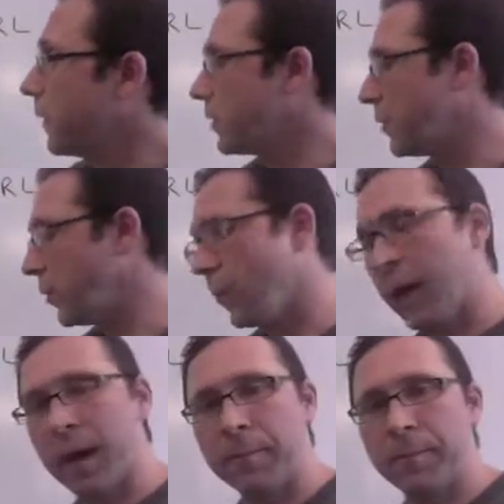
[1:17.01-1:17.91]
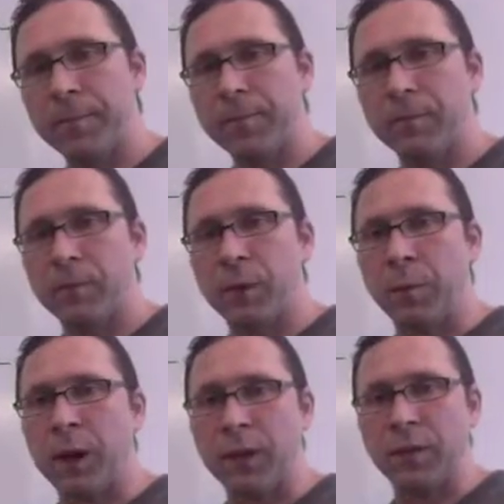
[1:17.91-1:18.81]
So do that. You can
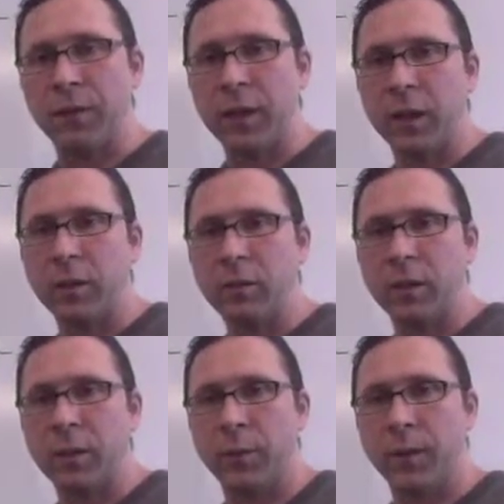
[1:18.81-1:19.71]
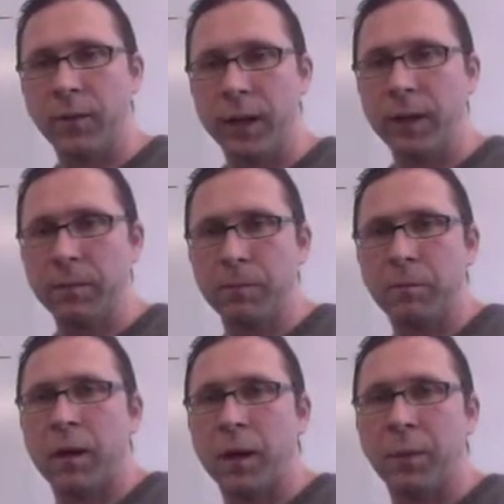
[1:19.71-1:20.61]
pause the video, and then when you're ready,
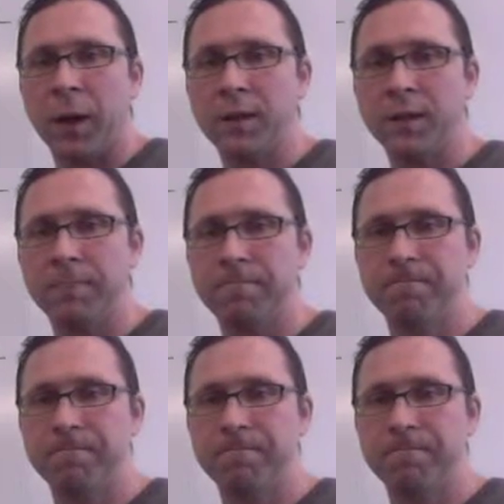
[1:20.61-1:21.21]
unpause it.